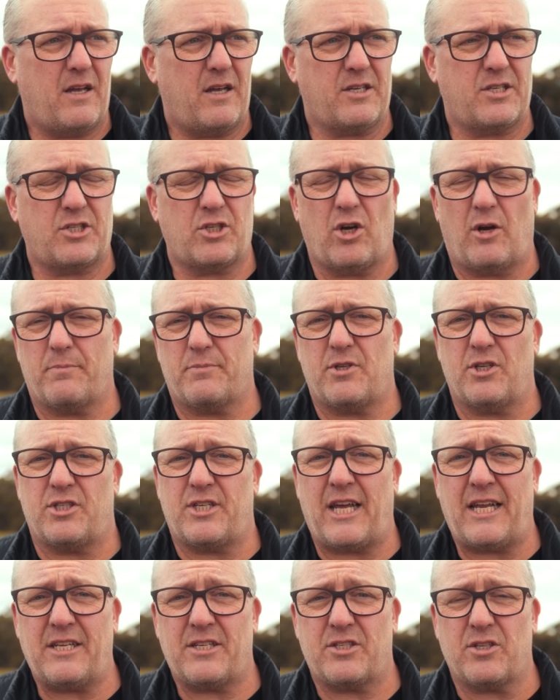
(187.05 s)
a stop to
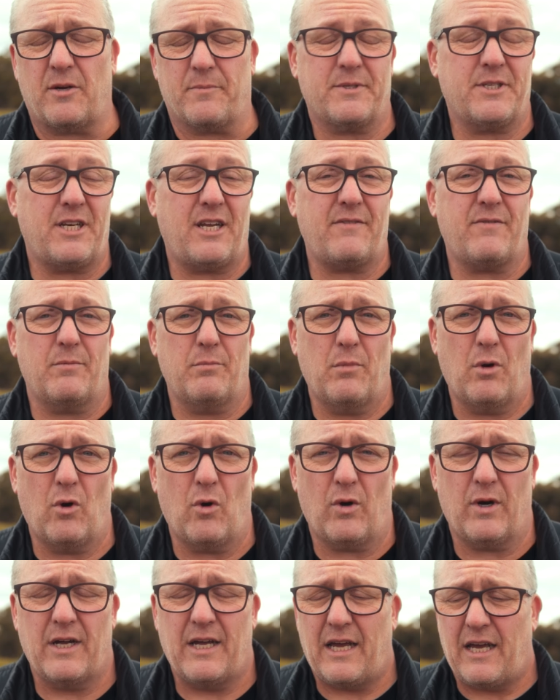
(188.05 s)
10 stops and even
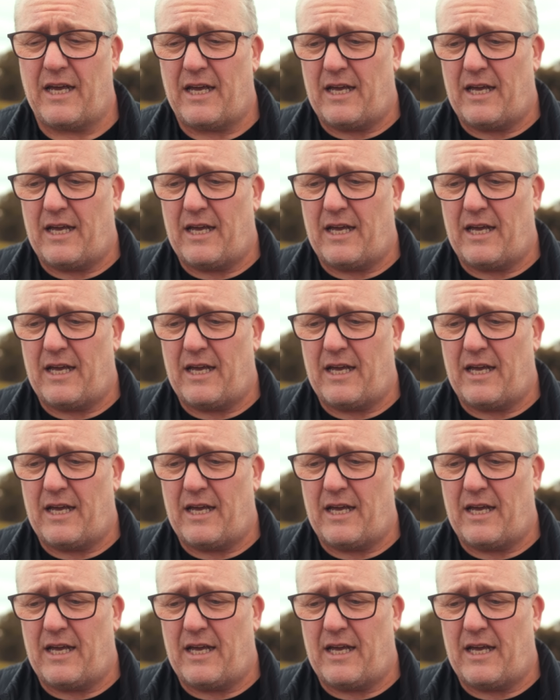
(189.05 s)
more.